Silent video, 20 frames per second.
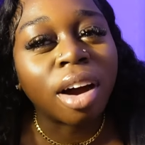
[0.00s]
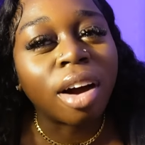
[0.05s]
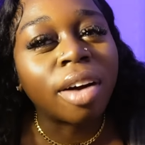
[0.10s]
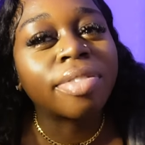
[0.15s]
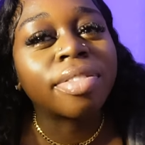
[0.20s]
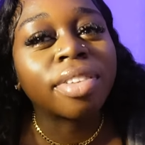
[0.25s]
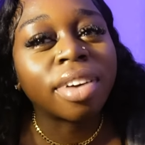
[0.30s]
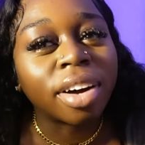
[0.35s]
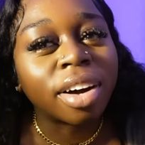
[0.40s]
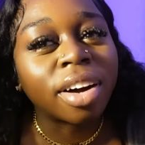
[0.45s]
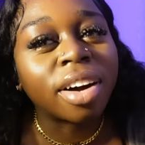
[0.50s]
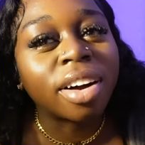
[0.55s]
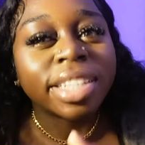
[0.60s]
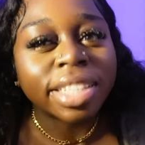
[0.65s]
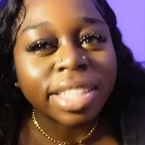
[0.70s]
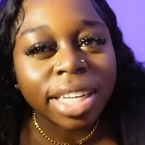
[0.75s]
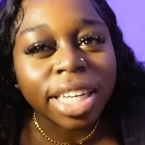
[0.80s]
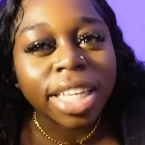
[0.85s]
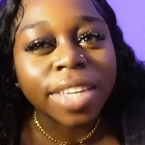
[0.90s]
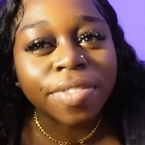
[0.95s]
after
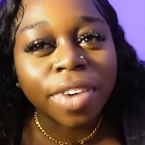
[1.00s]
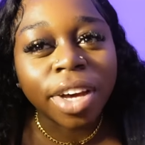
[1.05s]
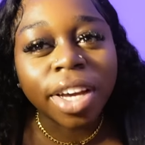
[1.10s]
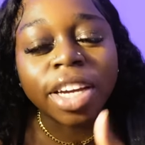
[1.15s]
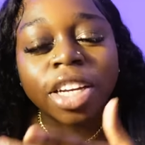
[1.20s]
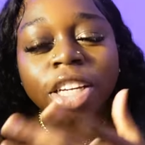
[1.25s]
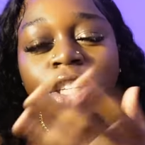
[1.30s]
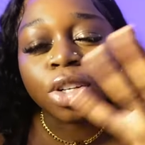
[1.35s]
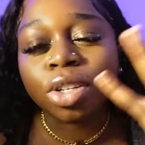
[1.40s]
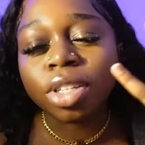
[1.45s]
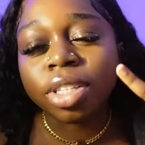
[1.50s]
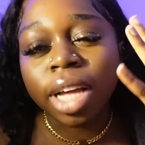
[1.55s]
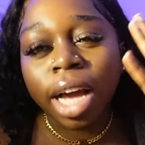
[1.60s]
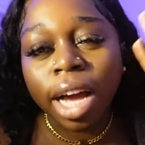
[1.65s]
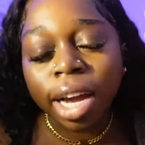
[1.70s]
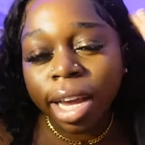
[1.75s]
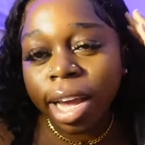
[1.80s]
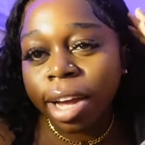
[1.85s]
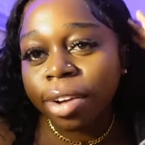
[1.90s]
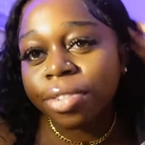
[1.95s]
6:30, just because the
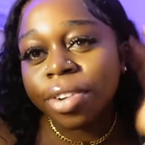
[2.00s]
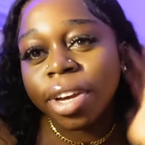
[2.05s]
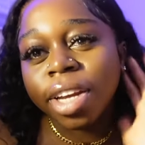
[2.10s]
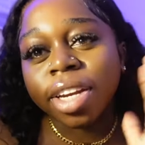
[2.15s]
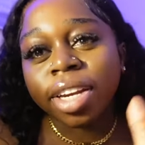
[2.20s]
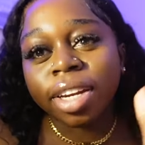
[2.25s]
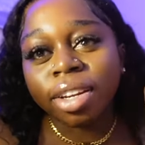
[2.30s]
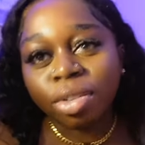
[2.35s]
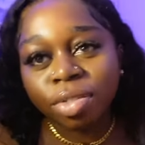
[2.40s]
caffeine and